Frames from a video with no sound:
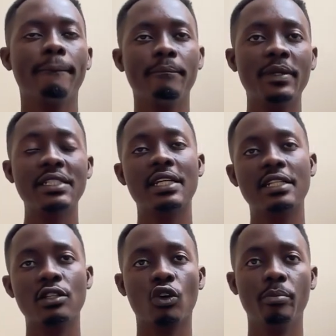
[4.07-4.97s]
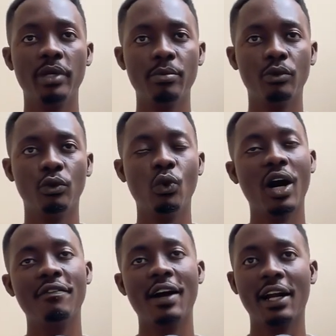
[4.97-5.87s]
businesses or people who
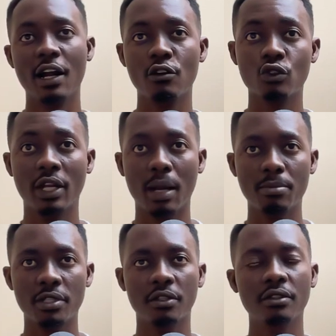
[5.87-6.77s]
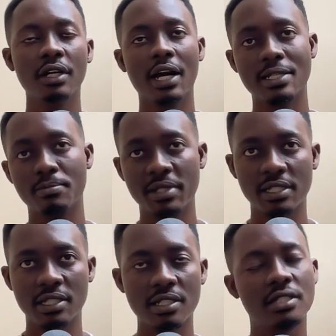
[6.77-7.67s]
have accounts on Hubtel as
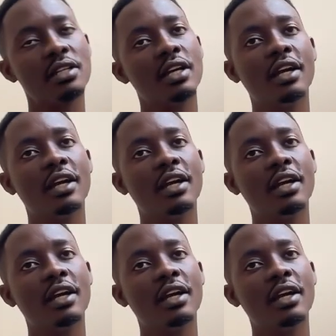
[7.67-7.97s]
businesses,